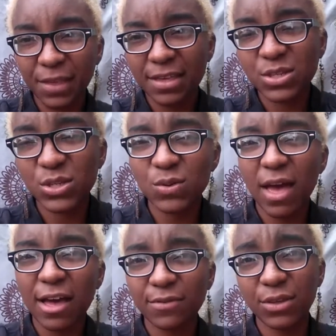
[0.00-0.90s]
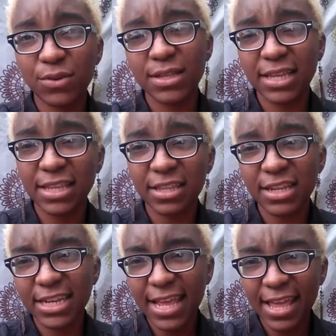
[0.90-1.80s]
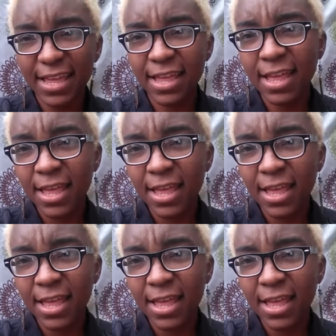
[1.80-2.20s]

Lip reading: Because you have you at the end of the day.